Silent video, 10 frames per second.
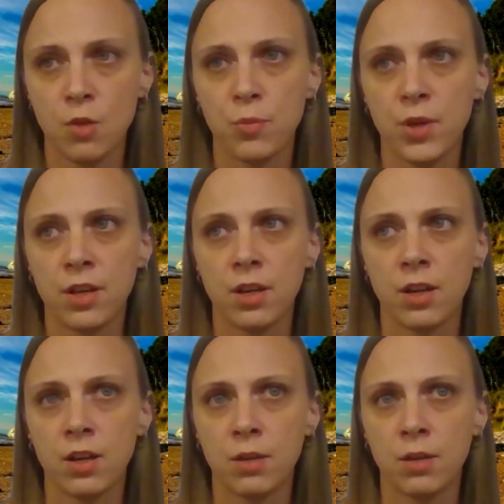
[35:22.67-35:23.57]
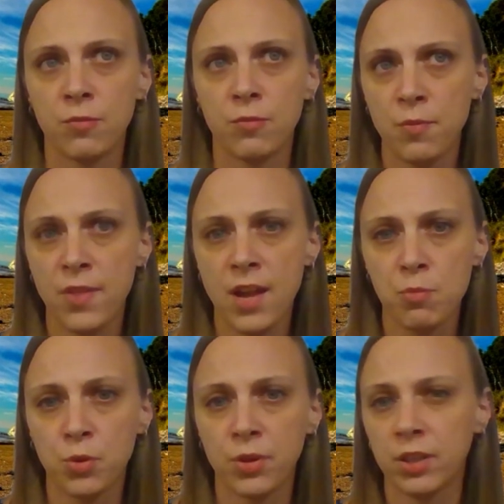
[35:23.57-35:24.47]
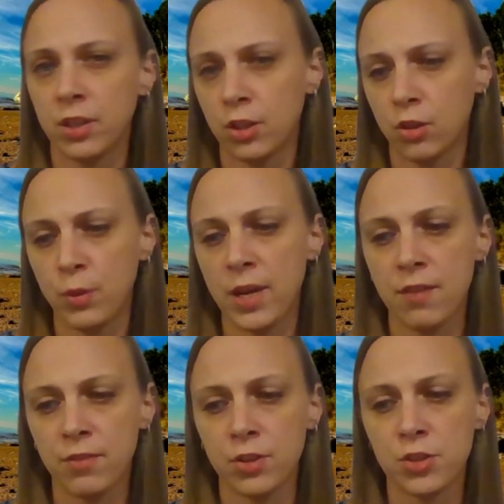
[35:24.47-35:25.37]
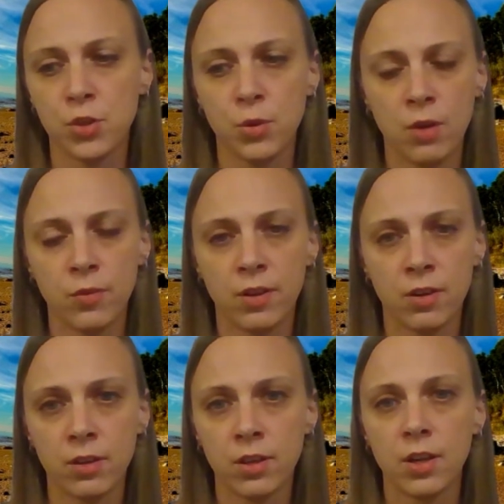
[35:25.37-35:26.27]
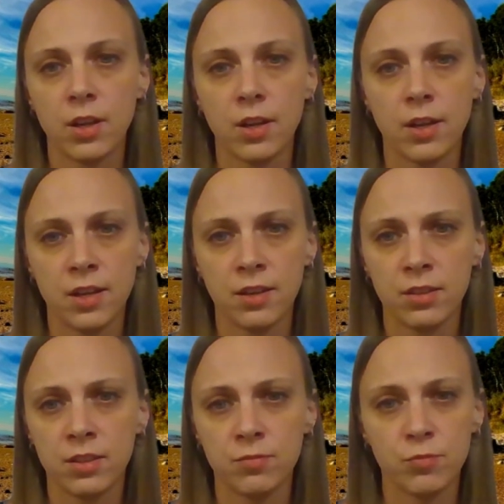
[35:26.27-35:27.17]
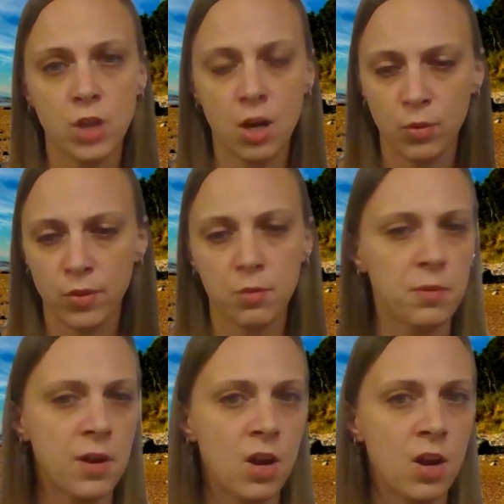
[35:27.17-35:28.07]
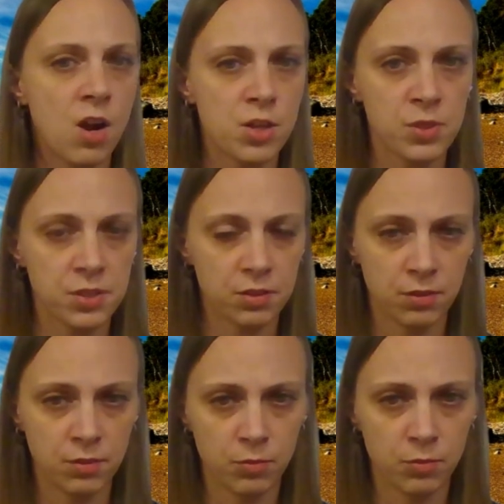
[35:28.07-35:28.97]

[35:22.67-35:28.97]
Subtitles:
But from that point, we have a nurse go out there and talk with them about hospice and